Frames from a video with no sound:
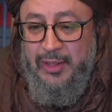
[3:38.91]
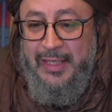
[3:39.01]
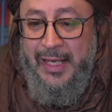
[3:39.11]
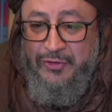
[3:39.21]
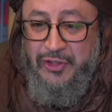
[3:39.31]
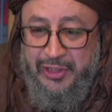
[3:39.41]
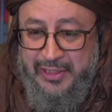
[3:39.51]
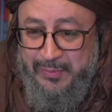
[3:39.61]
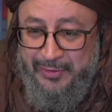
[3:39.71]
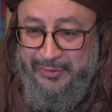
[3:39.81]

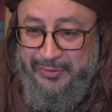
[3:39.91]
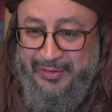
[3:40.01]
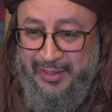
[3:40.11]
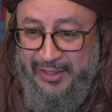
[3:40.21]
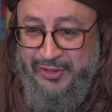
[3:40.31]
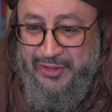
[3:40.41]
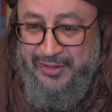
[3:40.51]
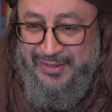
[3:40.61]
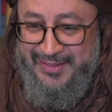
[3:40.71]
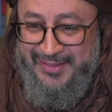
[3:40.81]
lavishly spent on their
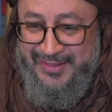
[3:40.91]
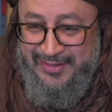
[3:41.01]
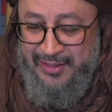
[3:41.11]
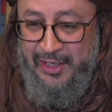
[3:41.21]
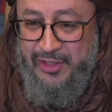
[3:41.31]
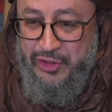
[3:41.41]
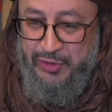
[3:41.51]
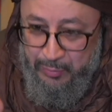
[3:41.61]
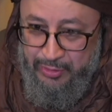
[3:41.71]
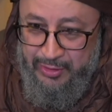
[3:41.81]
hajj
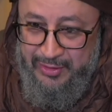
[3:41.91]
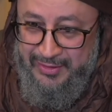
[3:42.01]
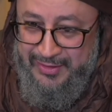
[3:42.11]
is more